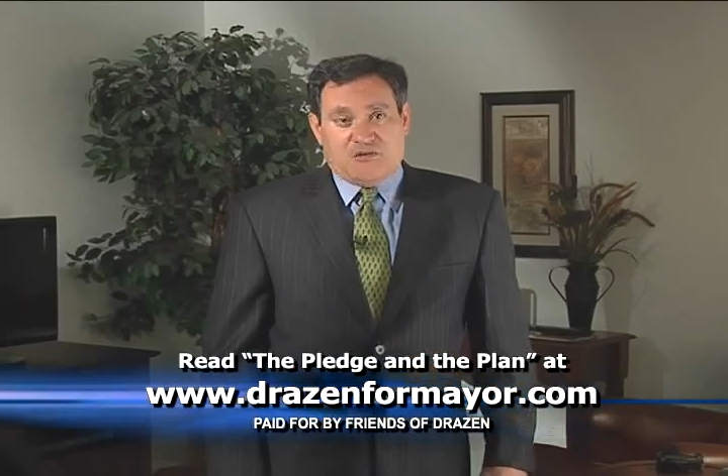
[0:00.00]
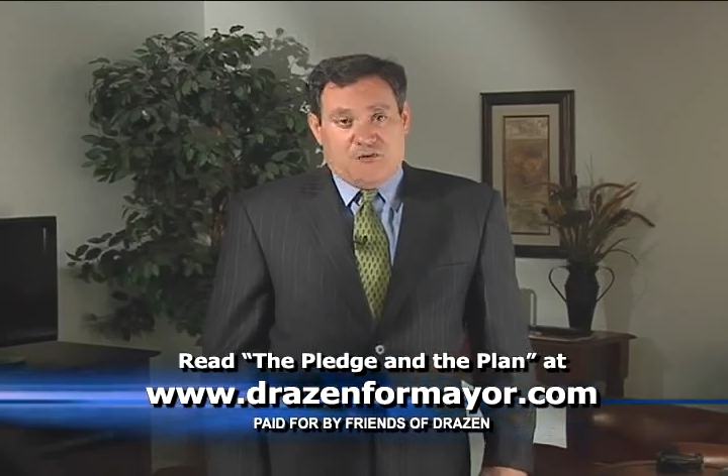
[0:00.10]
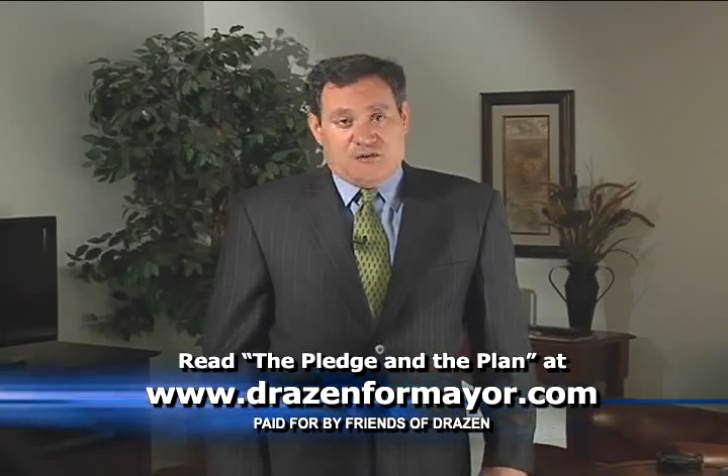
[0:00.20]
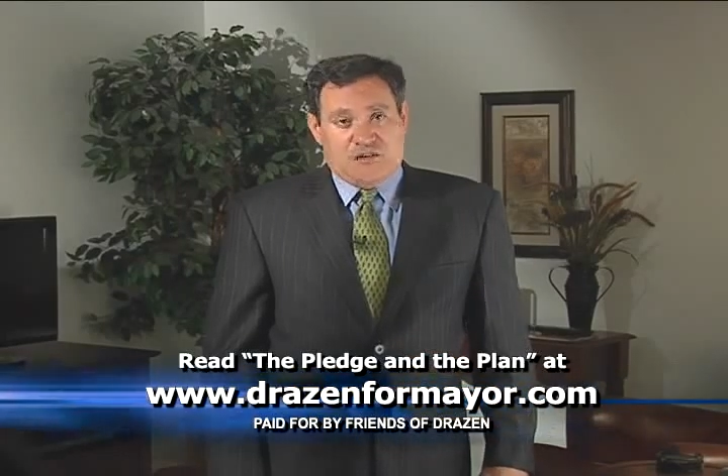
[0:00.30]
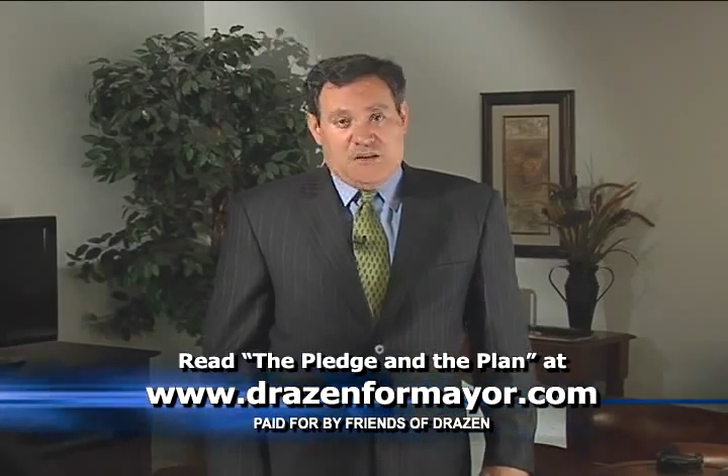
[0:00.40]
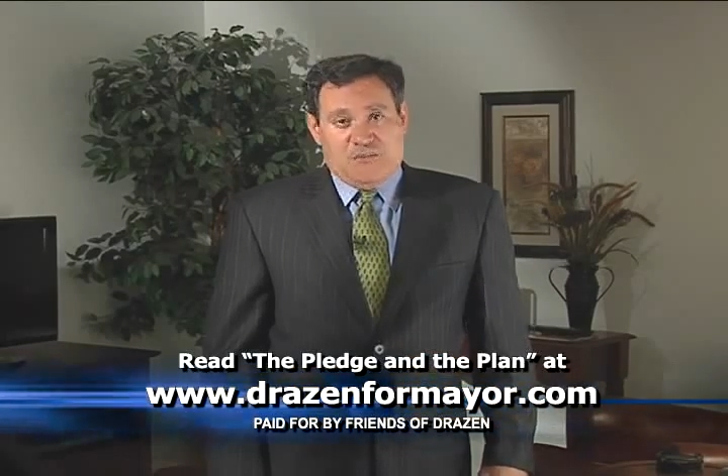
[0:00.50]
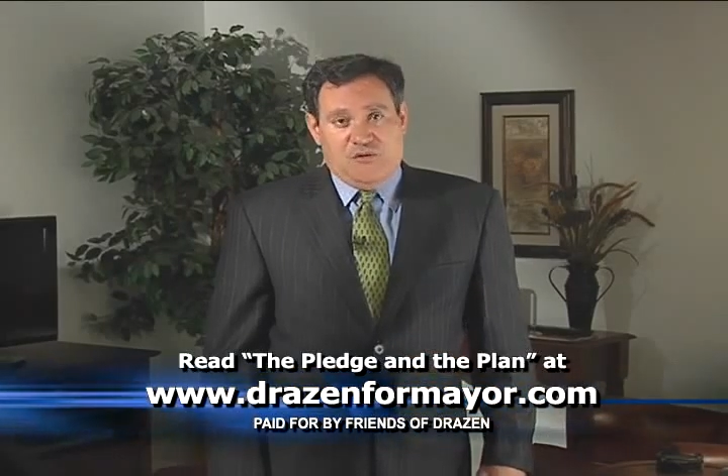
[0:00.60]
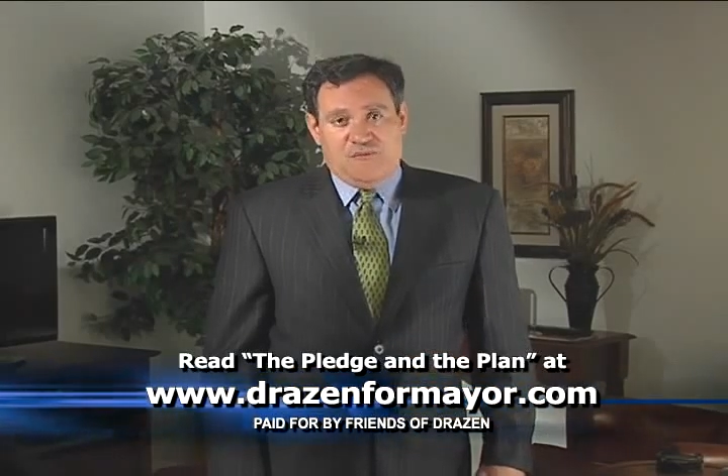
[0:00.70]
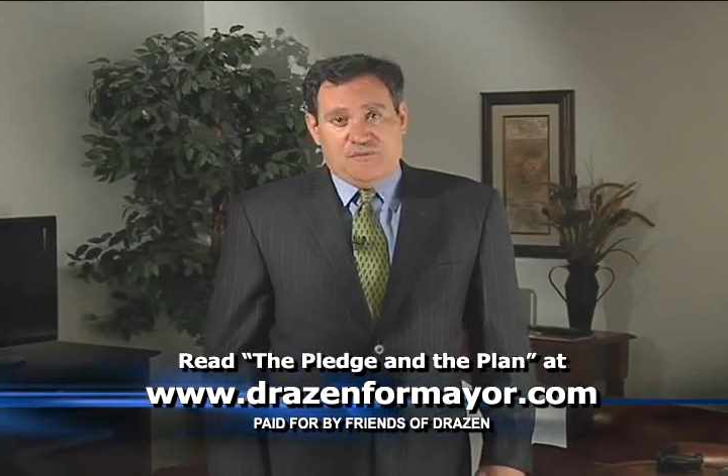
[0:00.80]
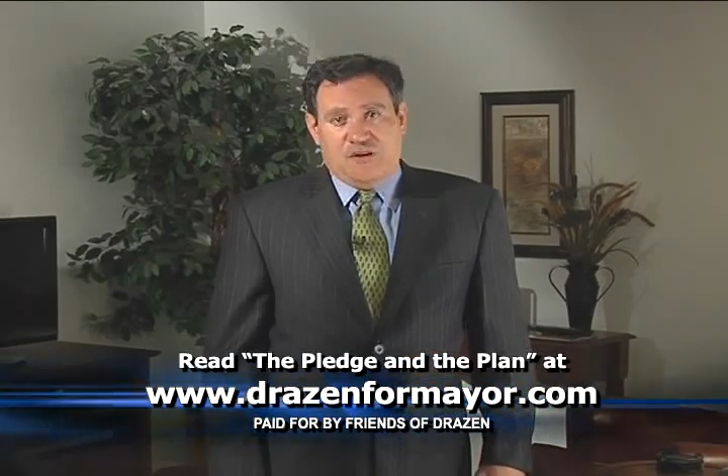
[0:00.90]
for
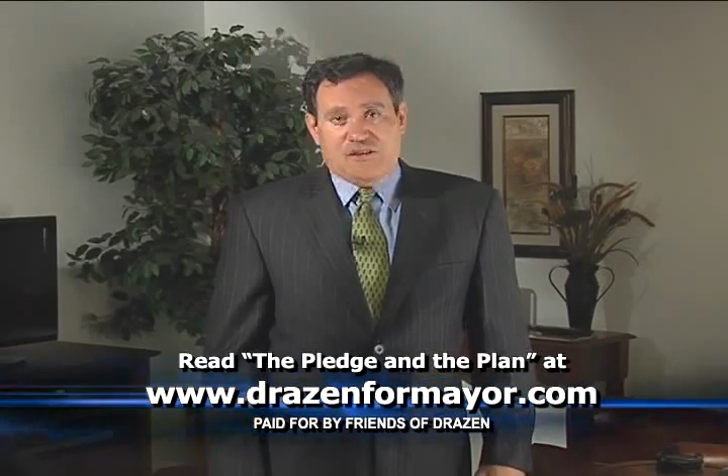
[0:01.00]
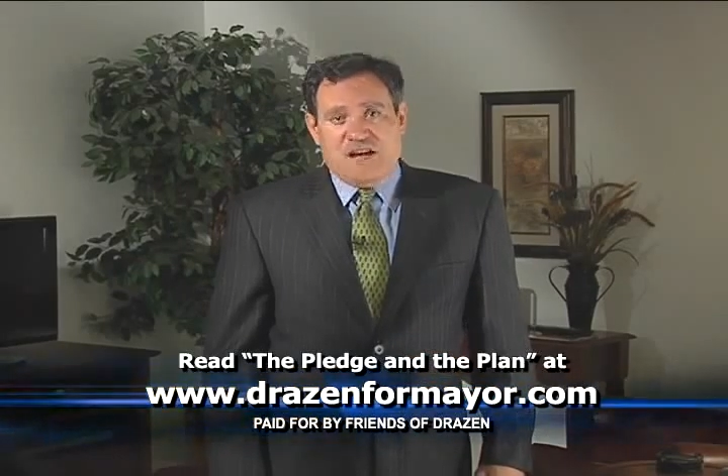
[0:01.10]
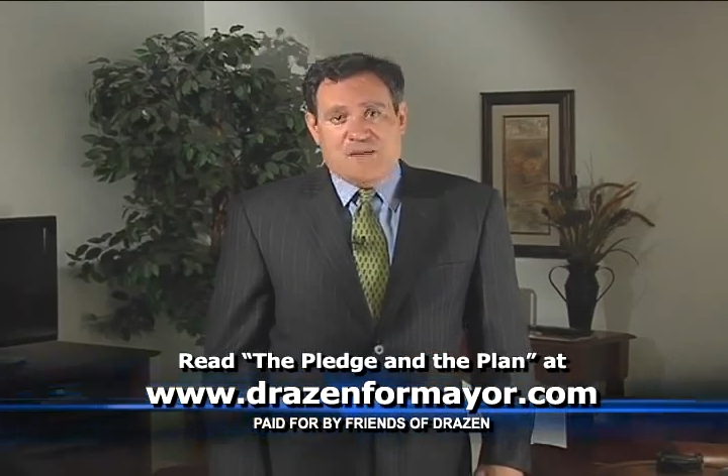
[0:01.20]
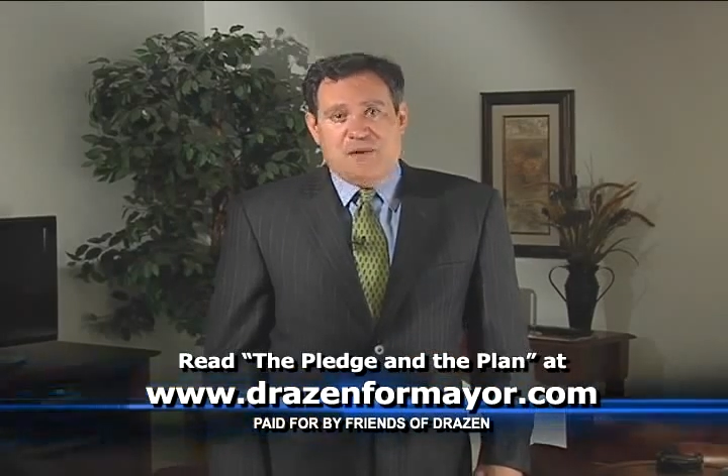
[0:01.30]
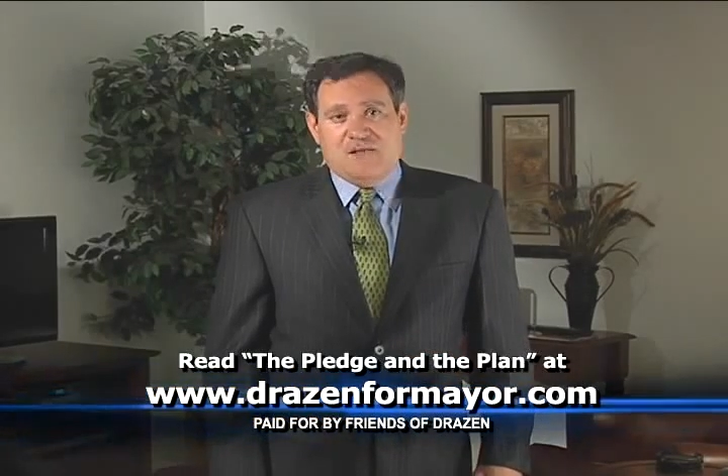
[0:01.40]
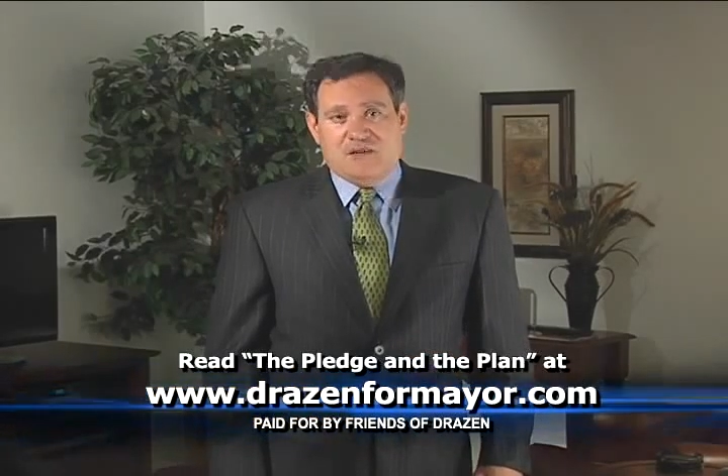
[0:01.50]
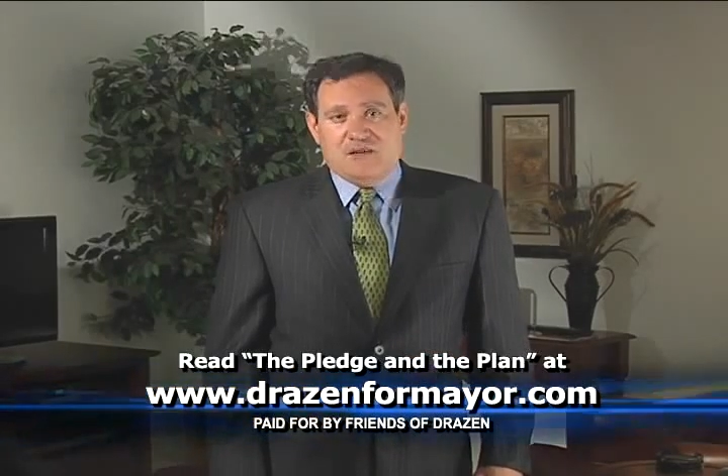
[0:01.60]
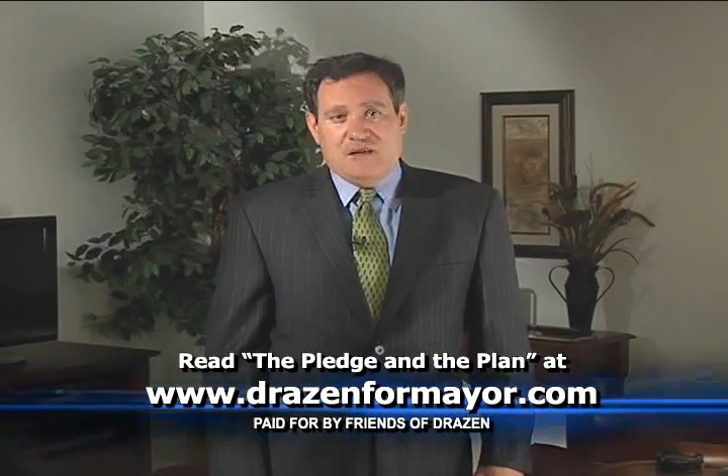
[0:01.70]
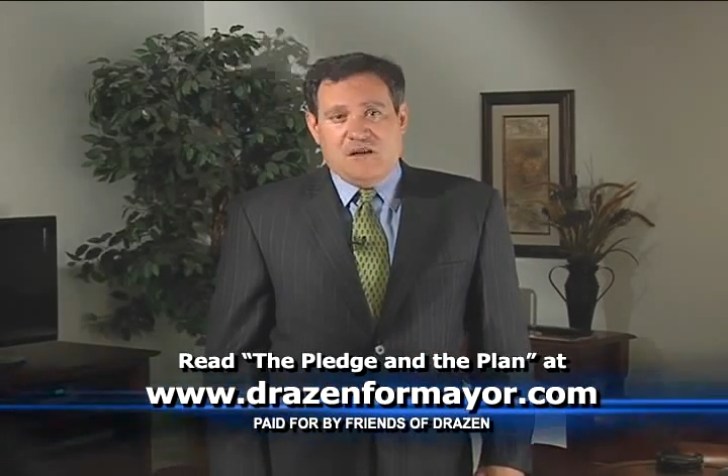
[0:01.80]
example, are top-heavy,